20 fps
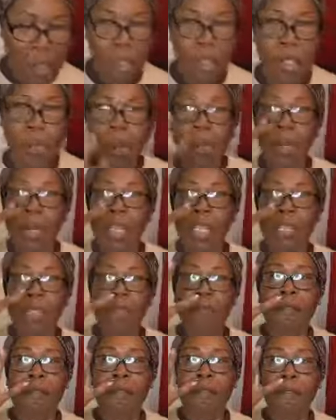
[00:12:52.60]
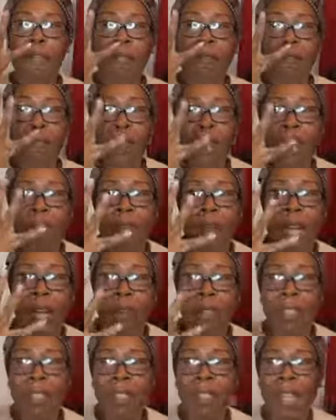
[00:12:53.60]
So we're going to do four for
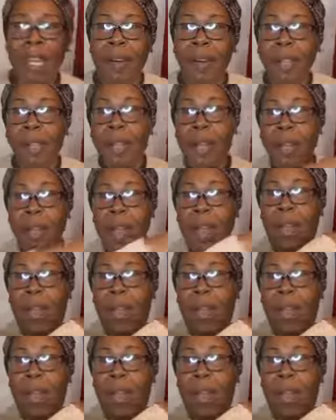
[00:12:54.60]
survival. So here we go.